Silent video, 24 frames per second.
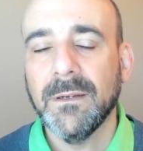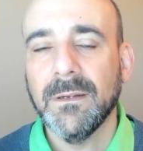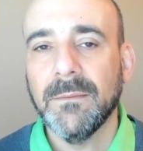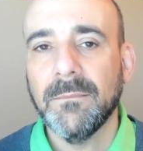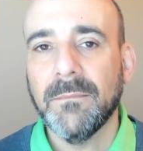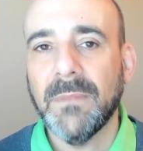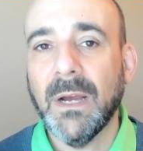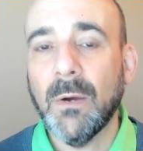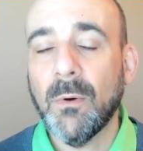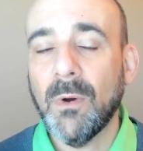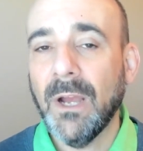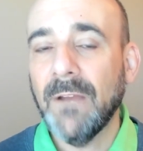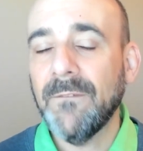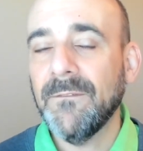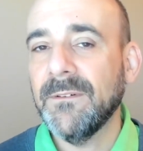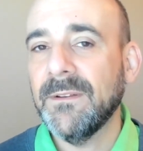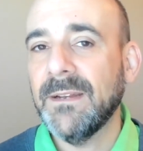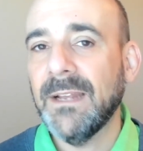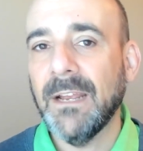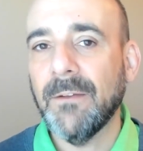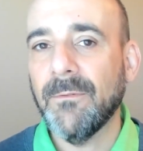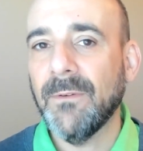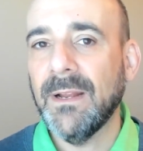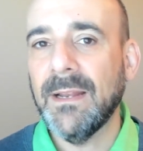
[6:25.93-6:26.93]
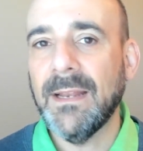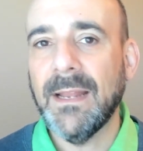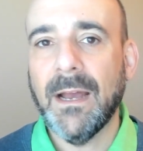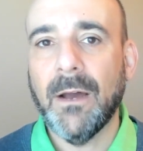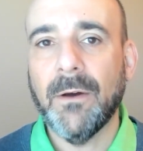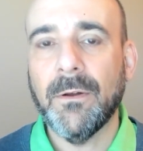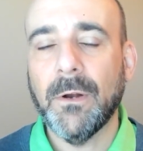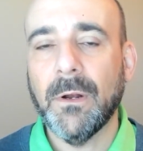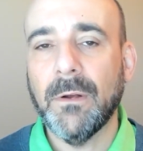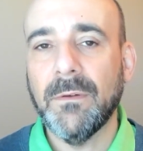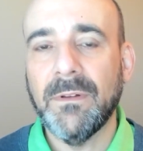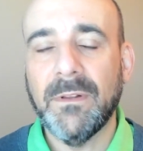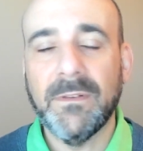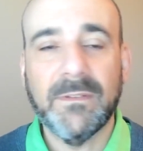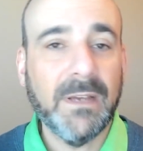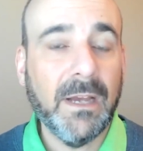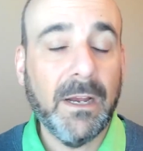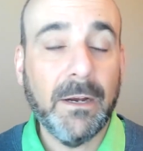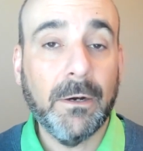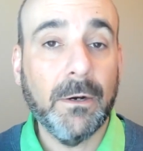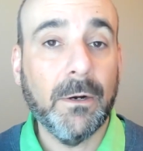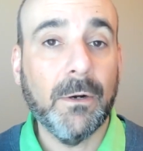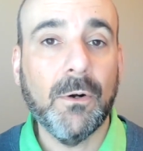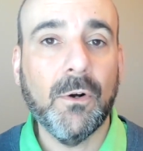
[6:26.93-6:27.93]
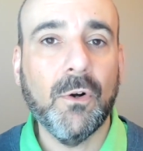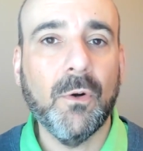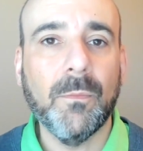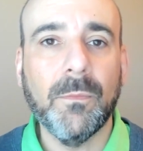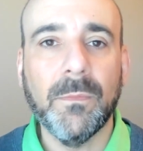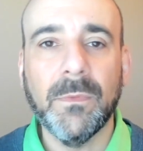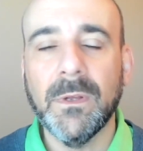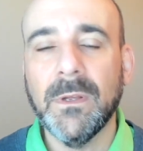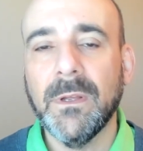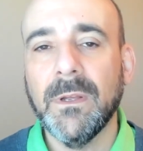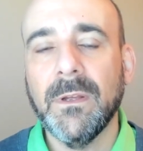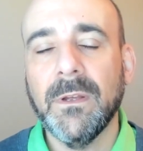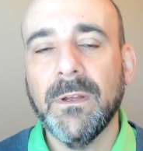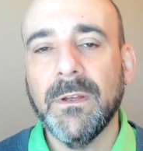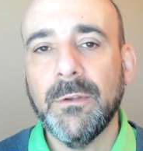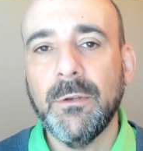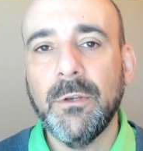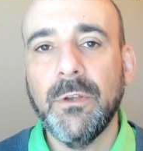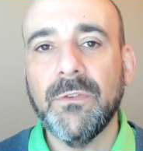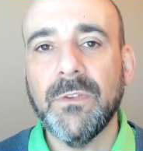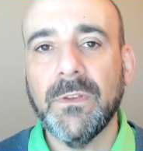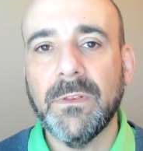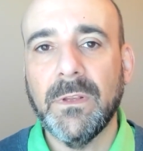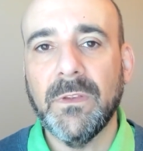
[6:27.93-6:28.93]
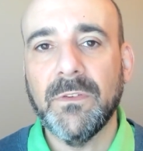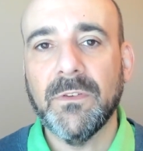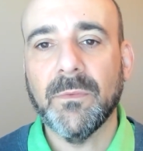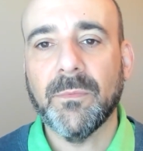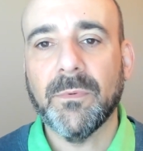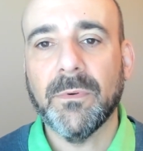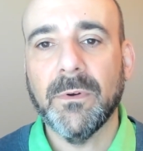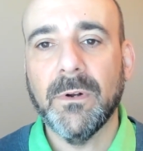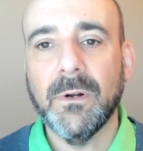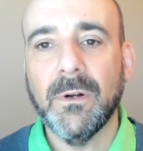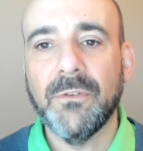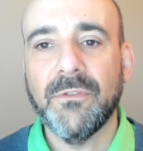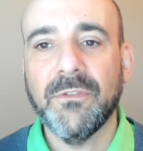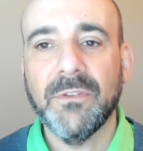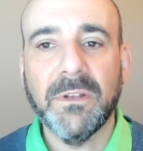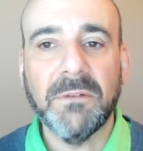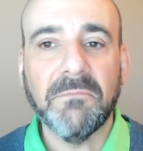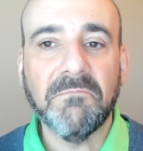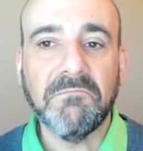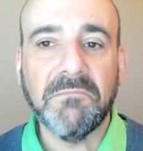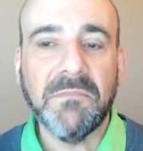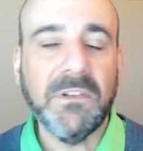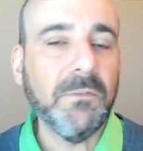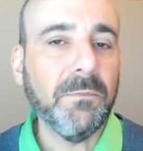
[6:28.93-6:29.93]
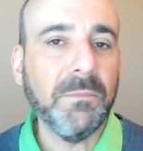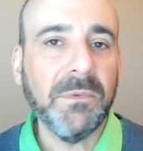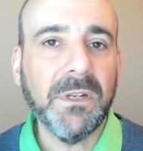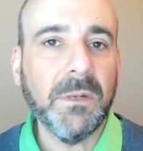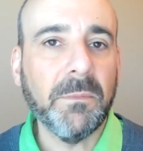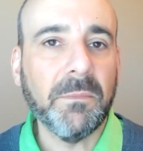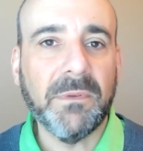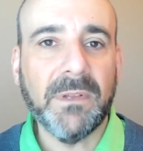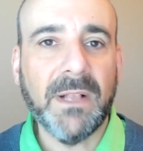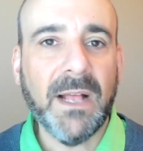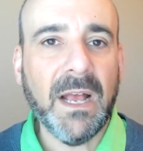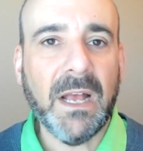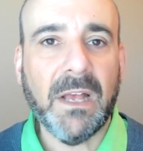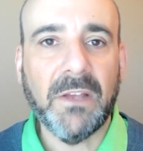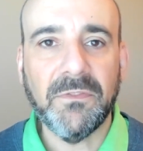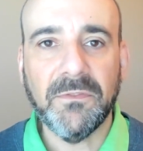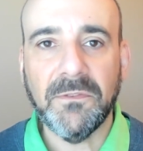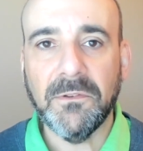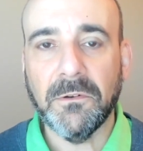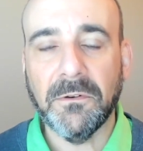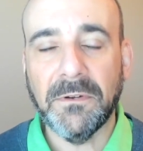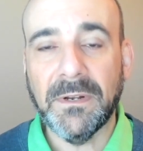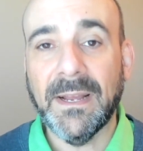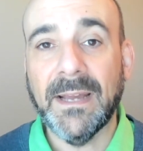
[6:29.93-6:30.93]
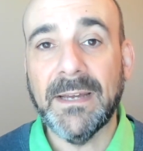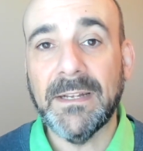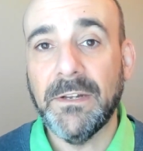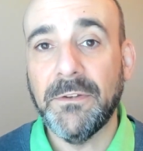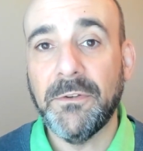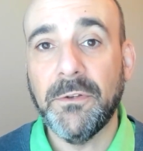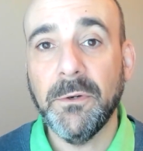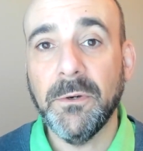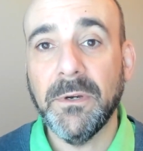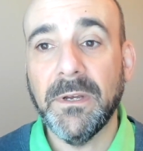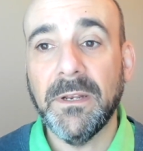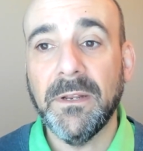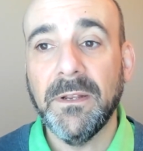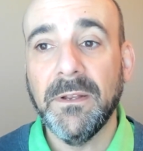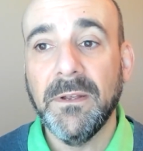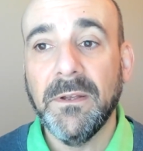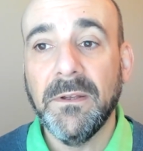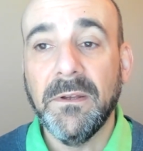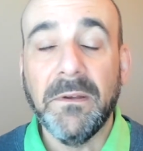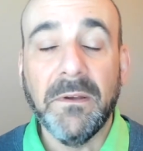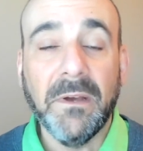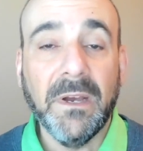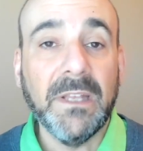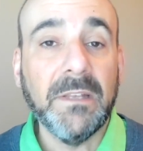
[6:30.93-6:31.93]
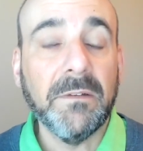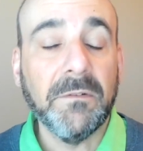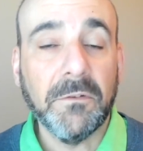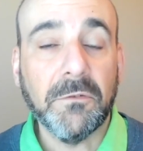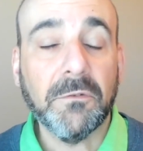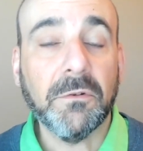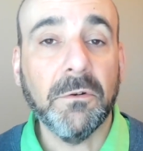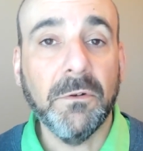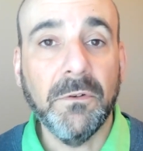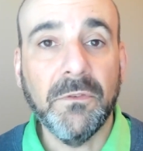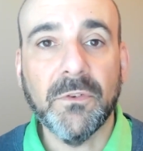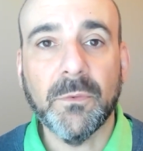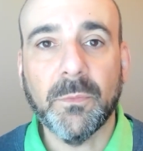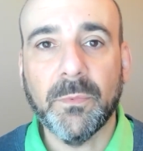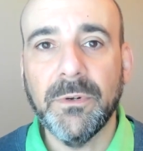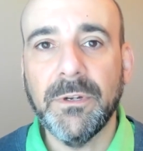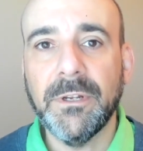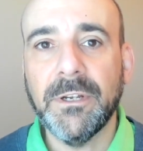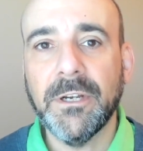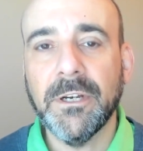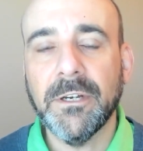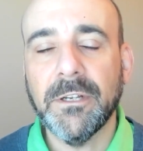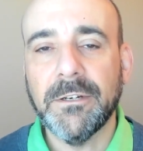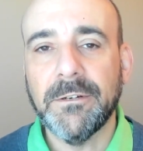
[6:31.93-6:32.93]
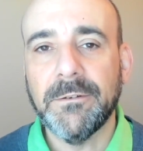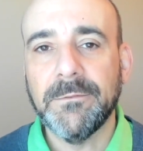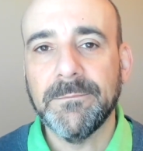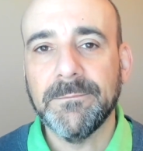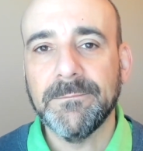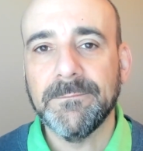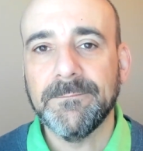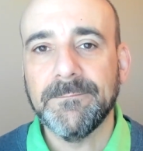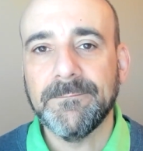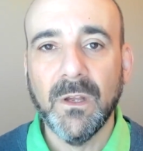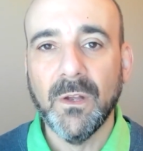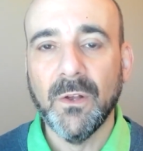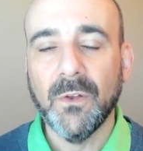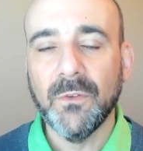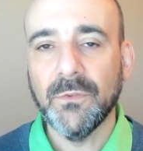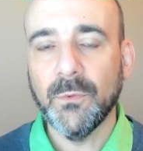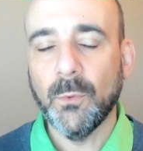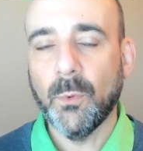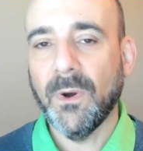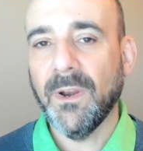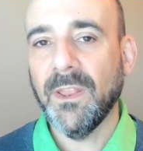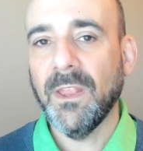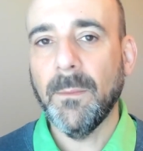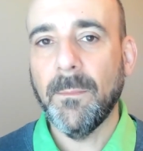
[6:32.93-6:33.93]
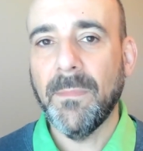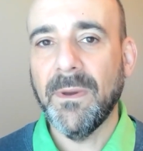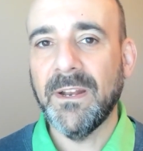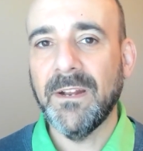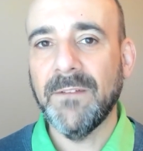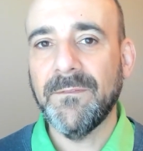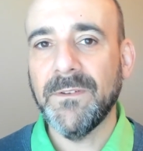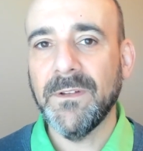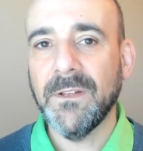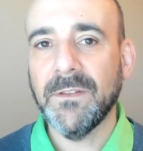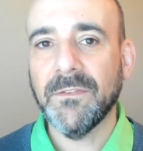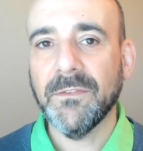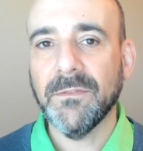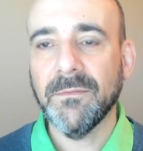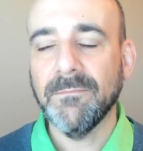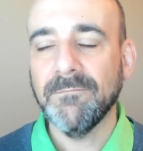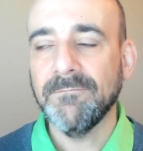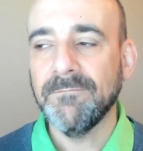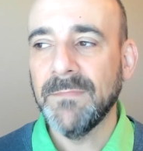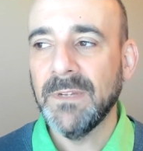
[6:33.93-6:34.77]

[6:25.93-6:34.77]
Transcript: My wife and I rent out an entire home using this approach, and it's been a blast learning how to do it, and the returns are pretty good. So what are the benefits?